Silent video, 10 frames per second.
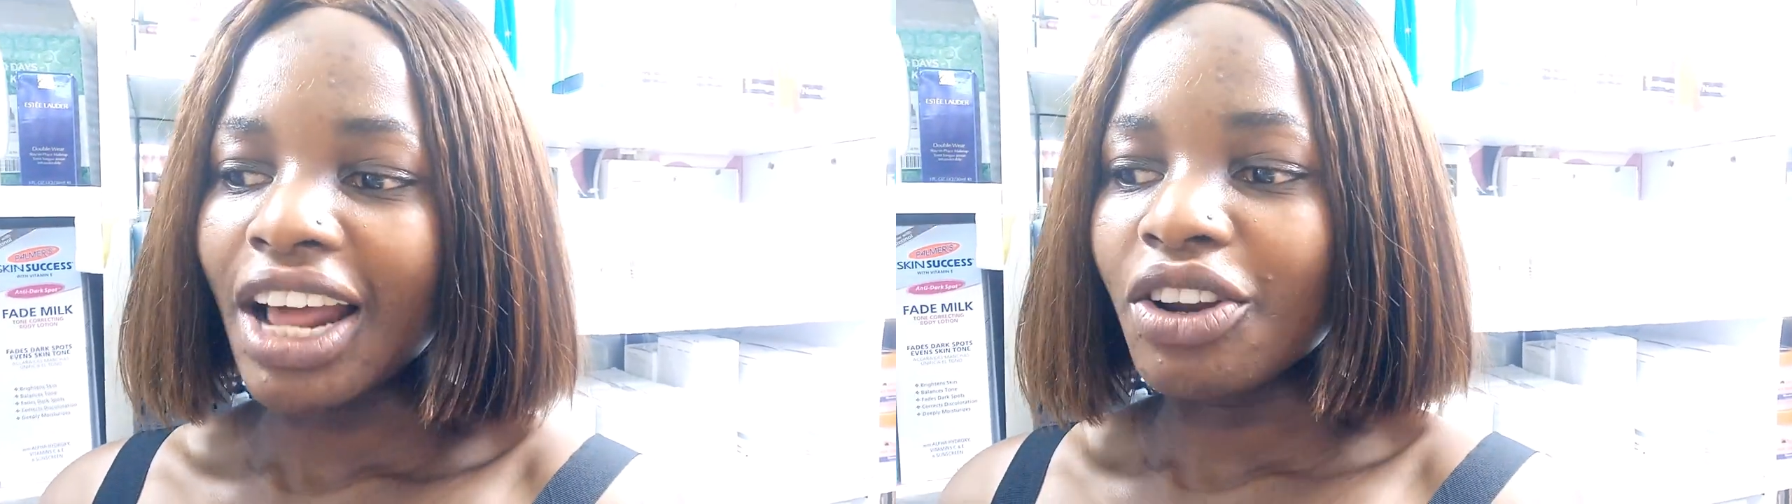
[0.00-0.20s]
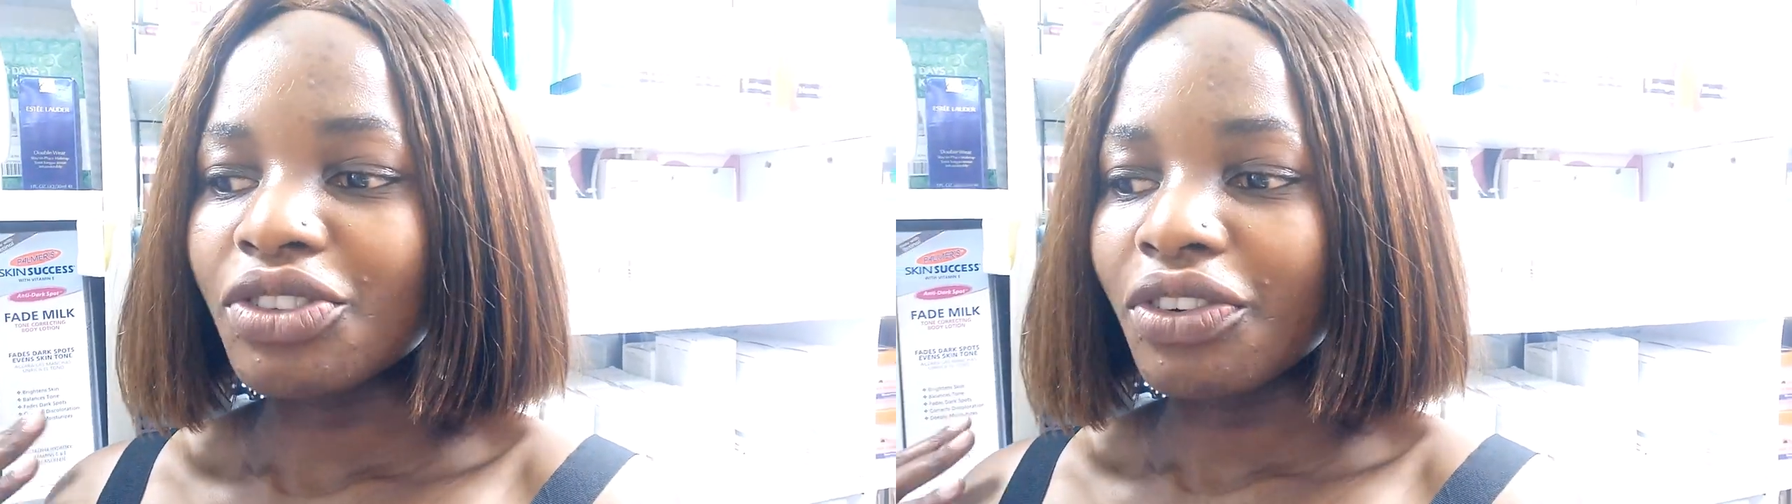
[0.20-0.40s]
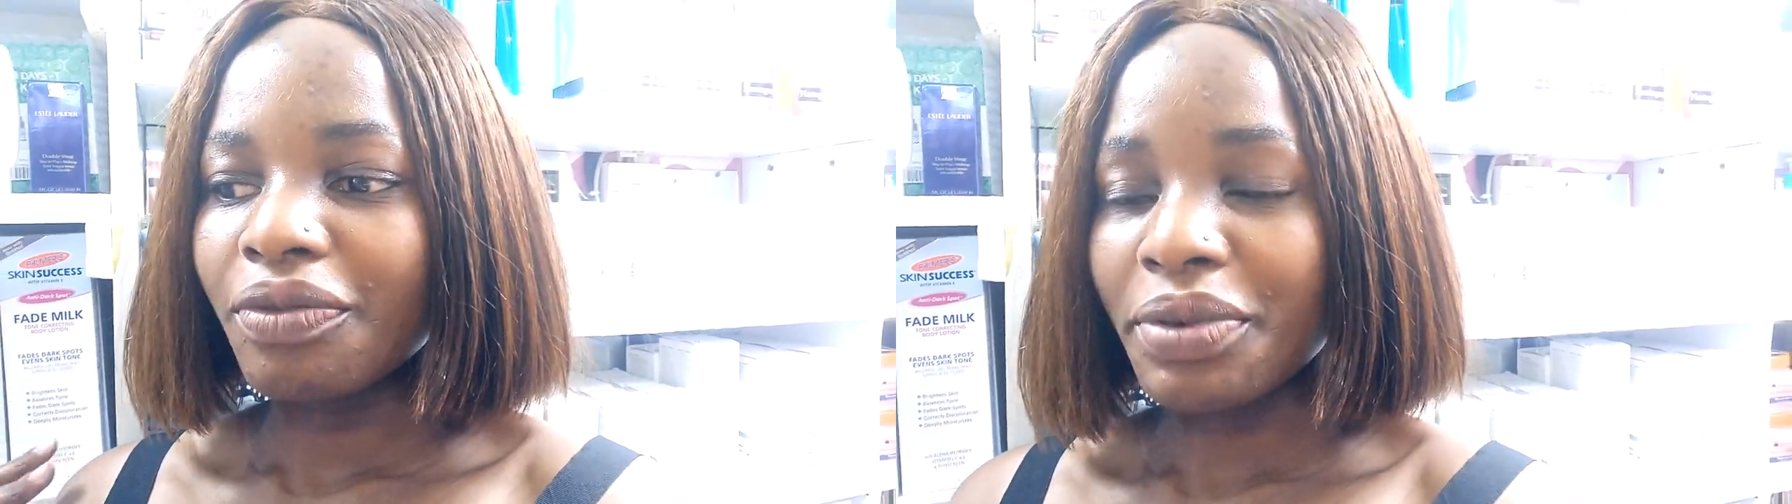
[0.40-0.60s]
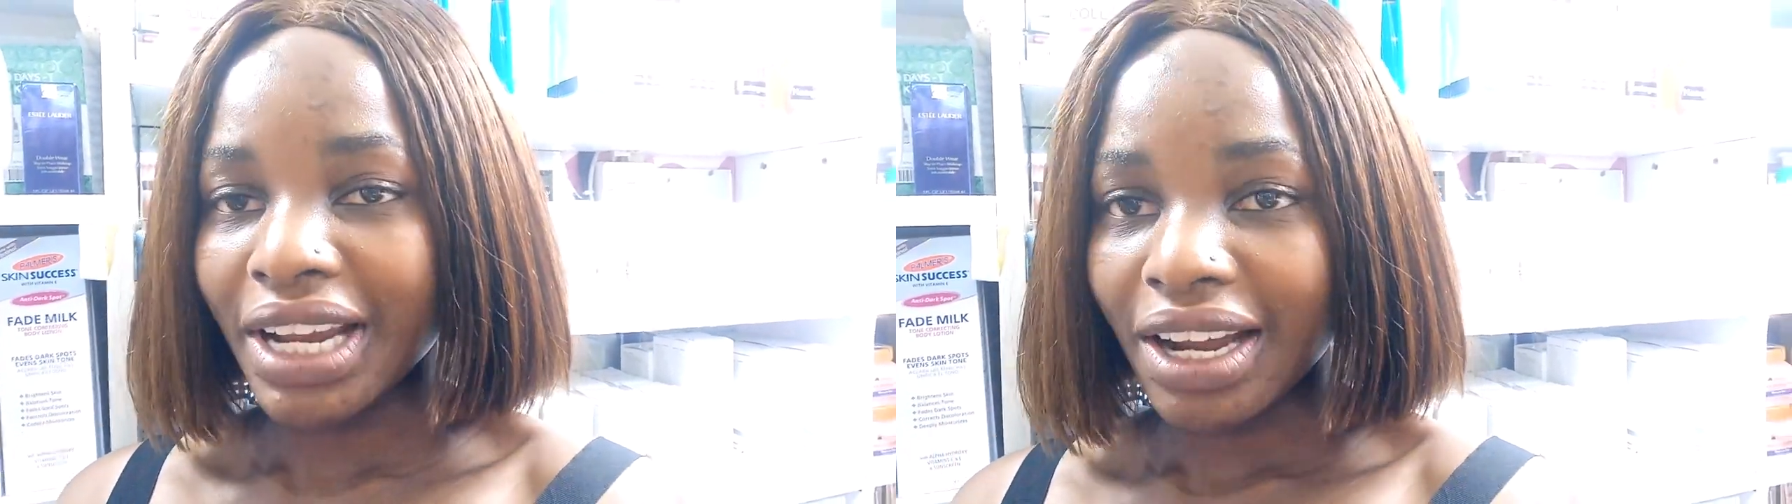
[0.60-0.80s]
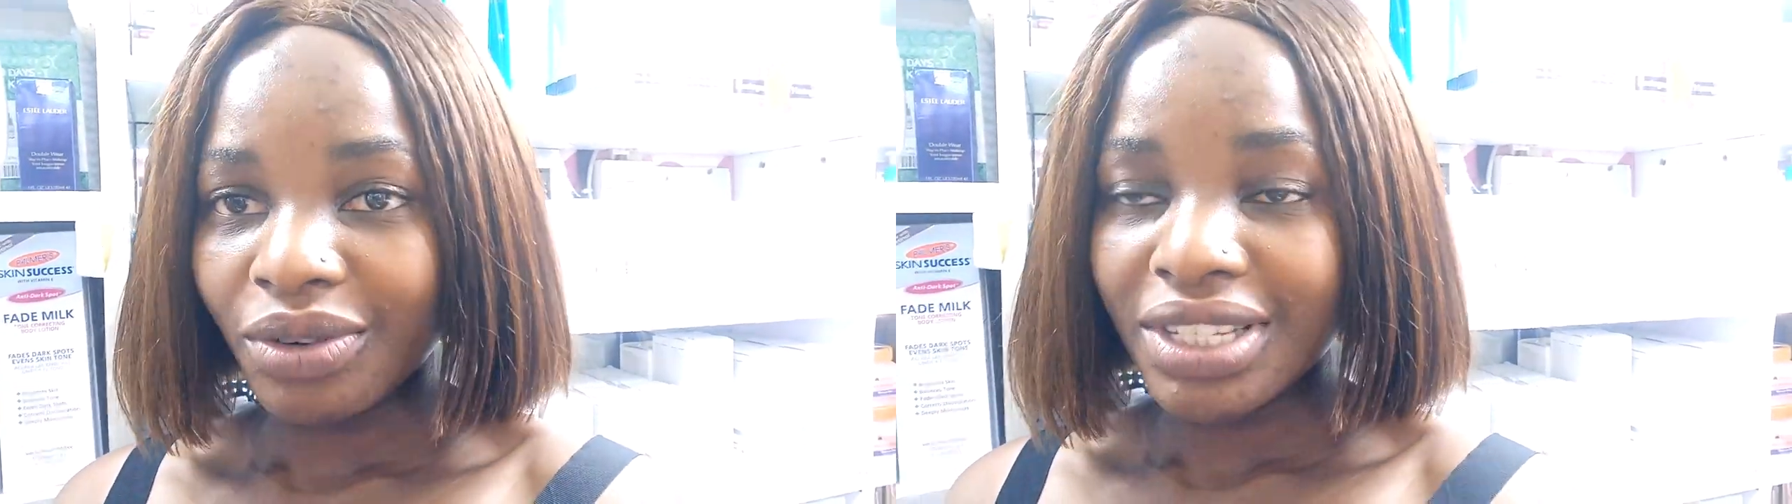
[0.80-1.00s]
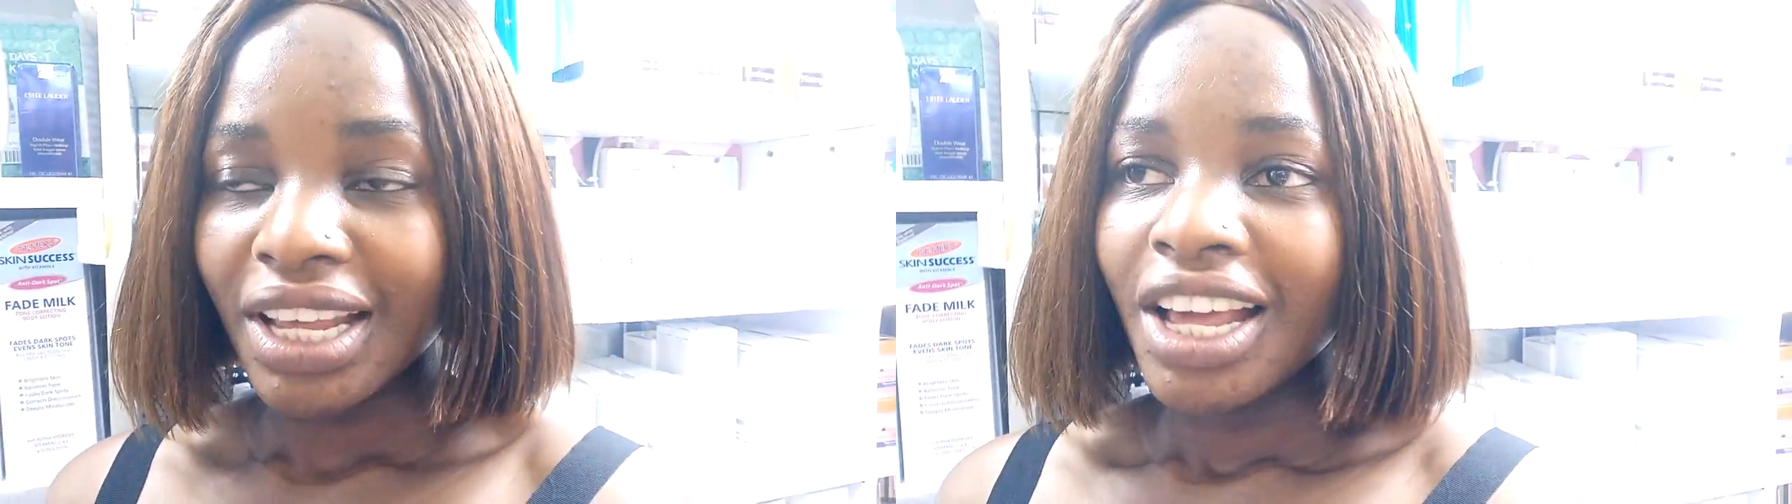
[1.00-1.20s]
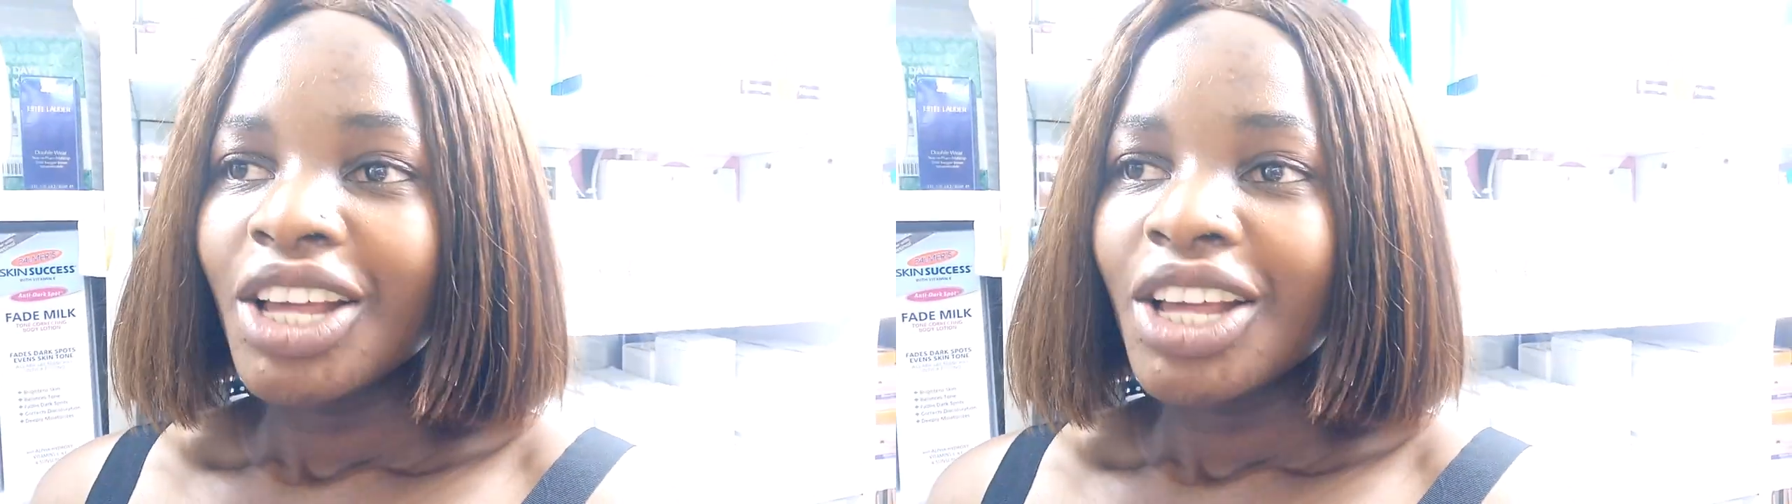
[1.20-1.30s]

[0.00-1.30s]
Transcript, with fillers: a lot of breakouts